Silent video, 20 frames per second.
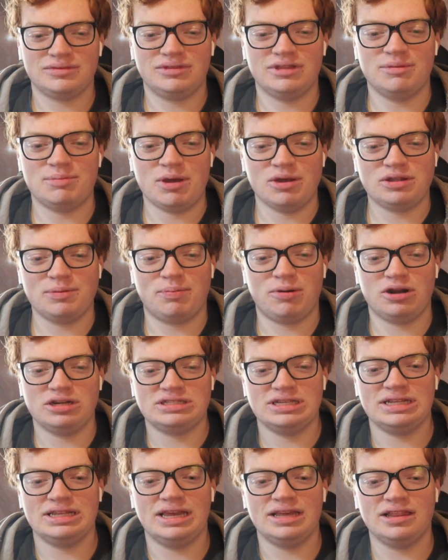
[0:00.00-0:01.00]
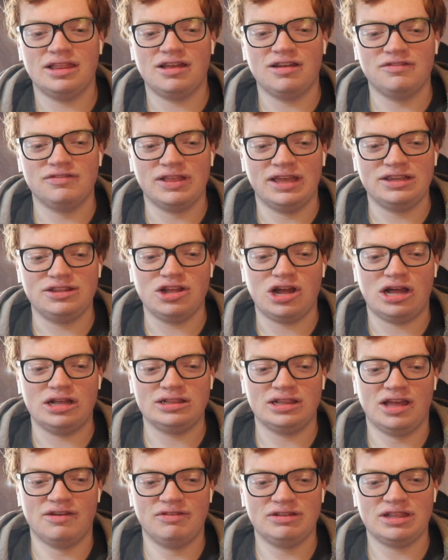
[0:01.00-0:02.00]
About the person they love, like,
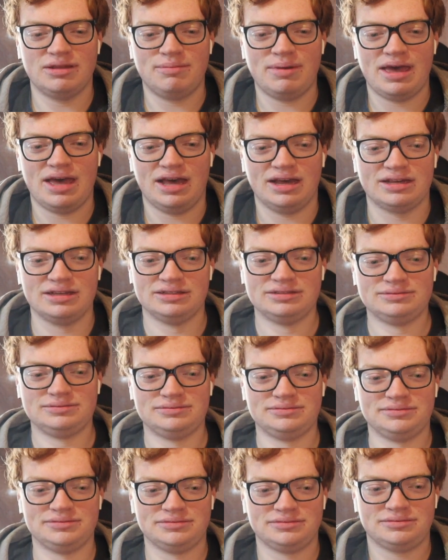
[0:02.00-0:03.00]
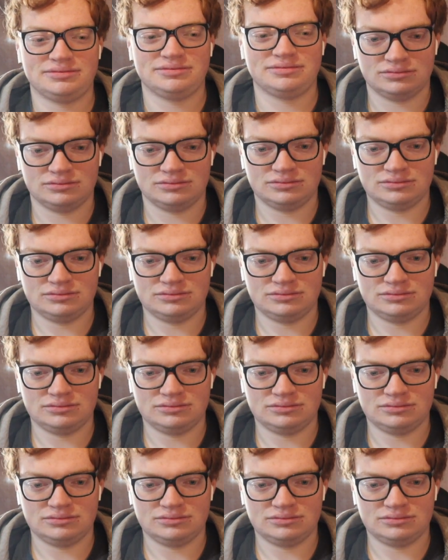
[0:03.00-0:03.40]
not loving them back. Come on.